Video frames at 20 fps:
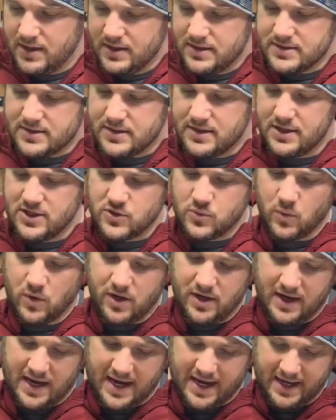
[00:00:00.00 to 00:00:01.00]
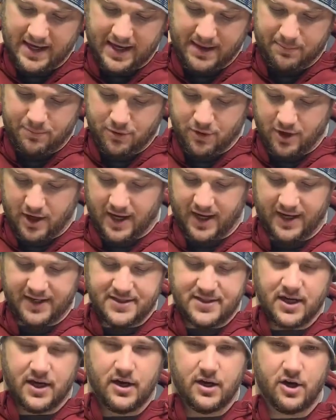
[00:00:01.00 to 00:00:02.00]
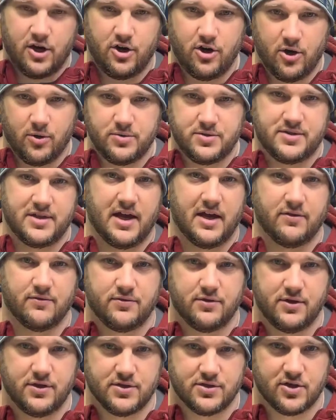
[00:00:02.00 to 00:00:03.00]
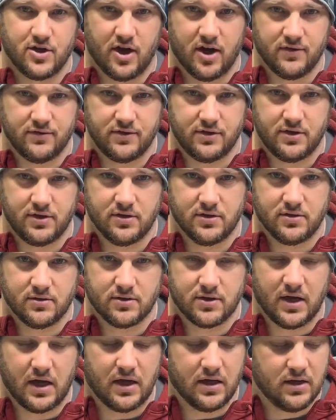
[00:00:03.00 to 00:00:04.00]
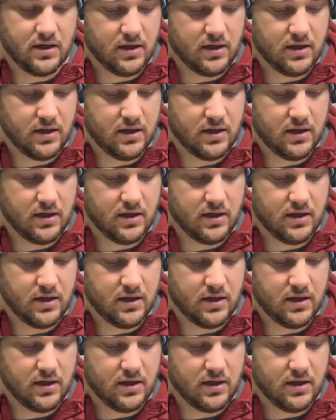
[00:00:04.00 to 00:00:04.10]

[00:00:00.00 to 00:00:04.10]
So this one, I put a ton of notes down for this coffee here, okay?